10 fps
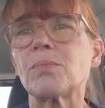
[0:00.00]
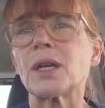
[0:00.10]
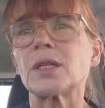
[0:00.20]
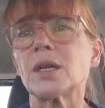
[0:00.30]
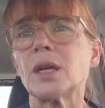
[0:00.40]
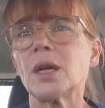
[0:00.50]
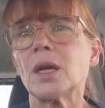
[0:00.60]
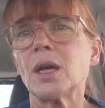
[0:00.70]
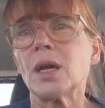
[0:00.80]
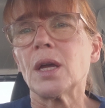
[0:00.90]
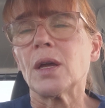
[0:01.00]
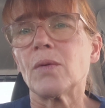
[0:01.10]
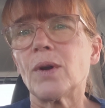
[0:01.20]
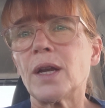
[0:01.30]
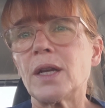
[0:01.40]
But
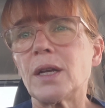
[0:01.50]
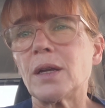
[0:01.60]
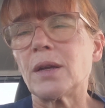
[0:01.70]
when